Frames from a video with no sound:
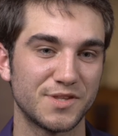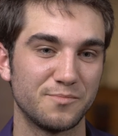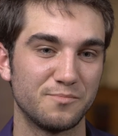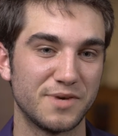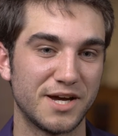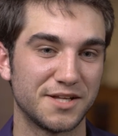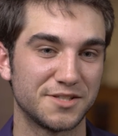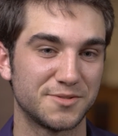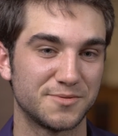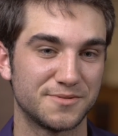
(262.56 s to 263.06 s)

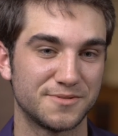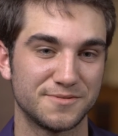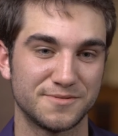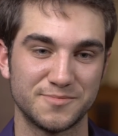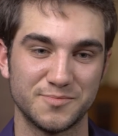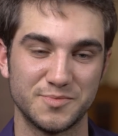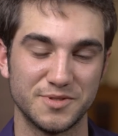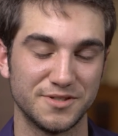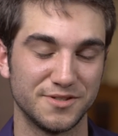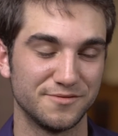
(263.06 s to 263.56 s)
Matt's
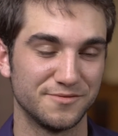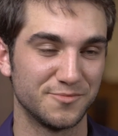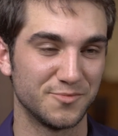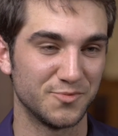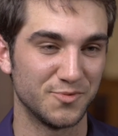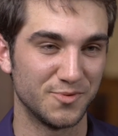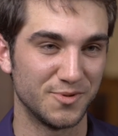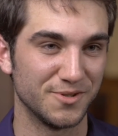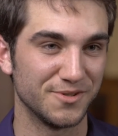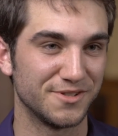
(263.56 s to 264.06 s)
been
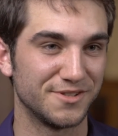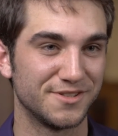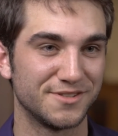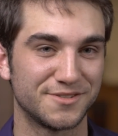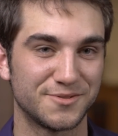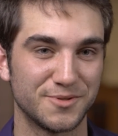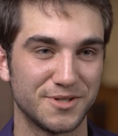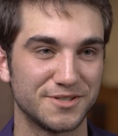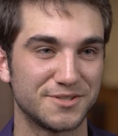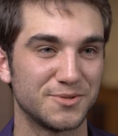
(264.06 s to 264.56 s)
really
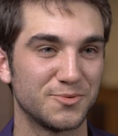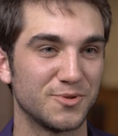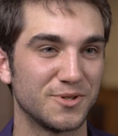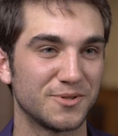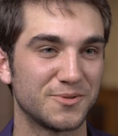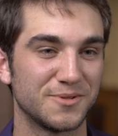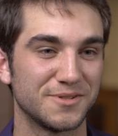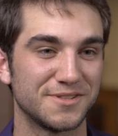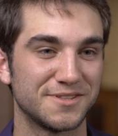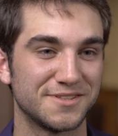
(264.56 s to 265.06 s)
great to
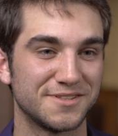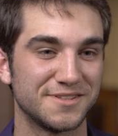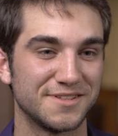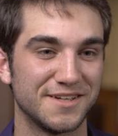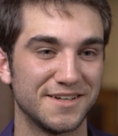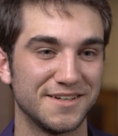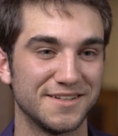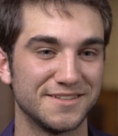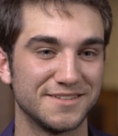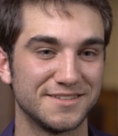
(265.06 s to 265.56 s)
work with,
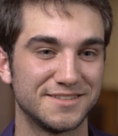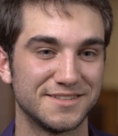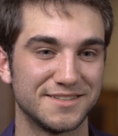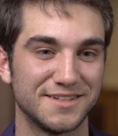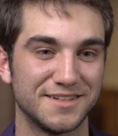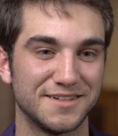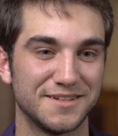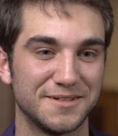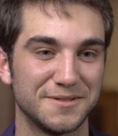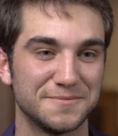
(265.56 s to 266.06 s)
and
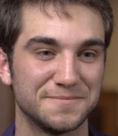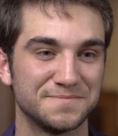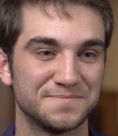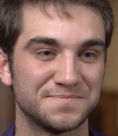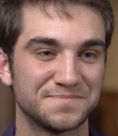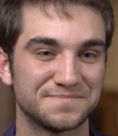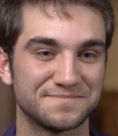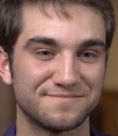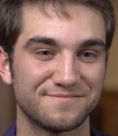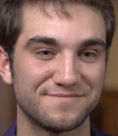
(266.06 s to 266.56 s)
I
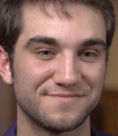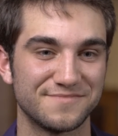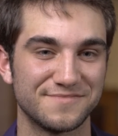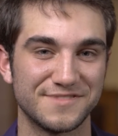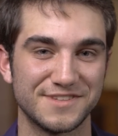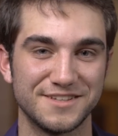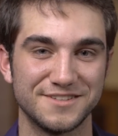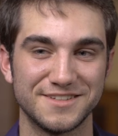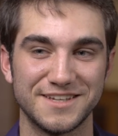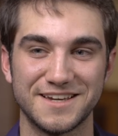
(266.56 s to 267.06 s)

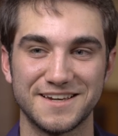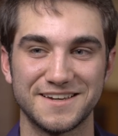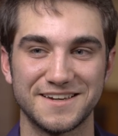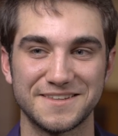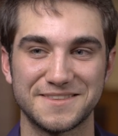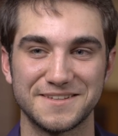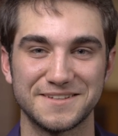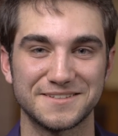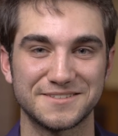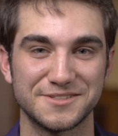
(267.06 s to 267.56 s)

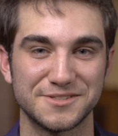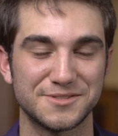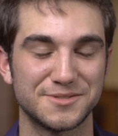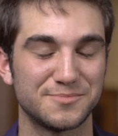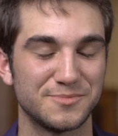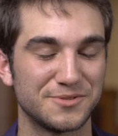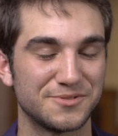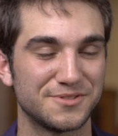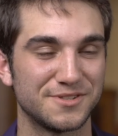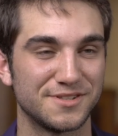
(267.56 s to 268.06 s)
think
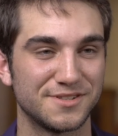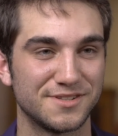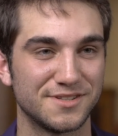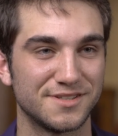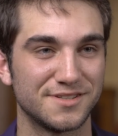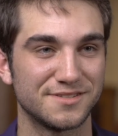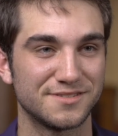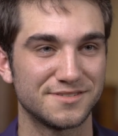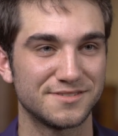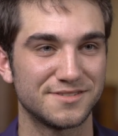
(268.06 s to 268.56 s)
just mostly
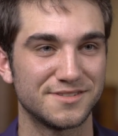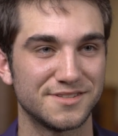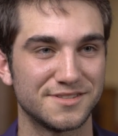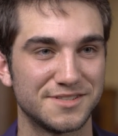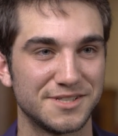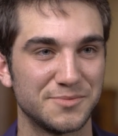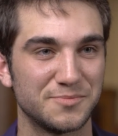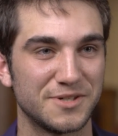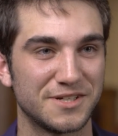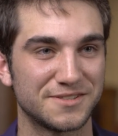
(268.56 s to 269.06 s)
the
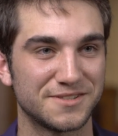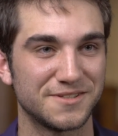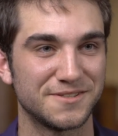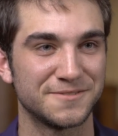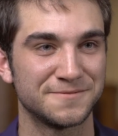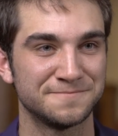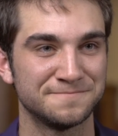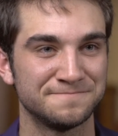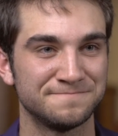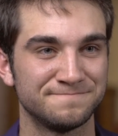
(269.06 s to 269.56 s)
team back
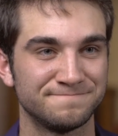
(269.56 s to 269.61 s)
there,